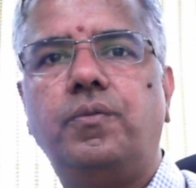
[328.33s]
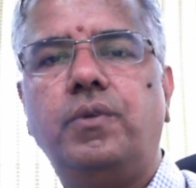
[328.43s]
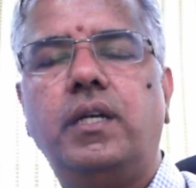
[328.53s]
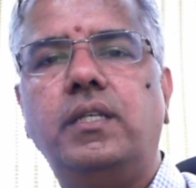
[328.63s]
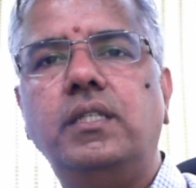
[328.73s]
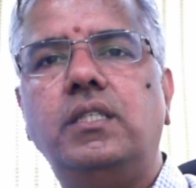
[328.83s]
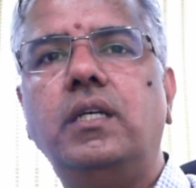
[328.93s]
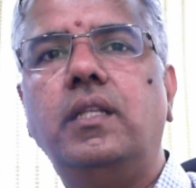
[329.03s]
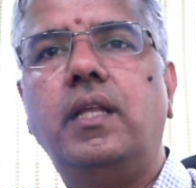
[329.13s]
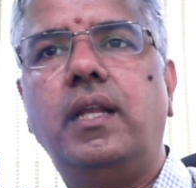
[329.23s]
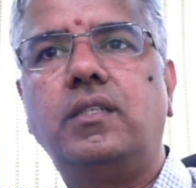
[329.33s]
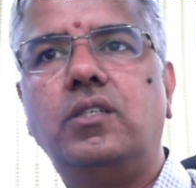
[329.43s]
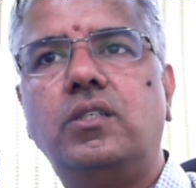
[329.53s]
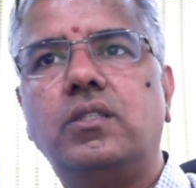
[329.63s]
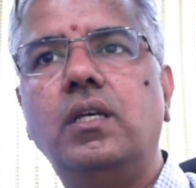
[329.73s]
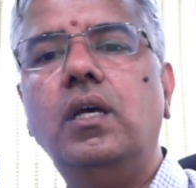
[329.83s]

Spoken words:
we are teaching in the lectures.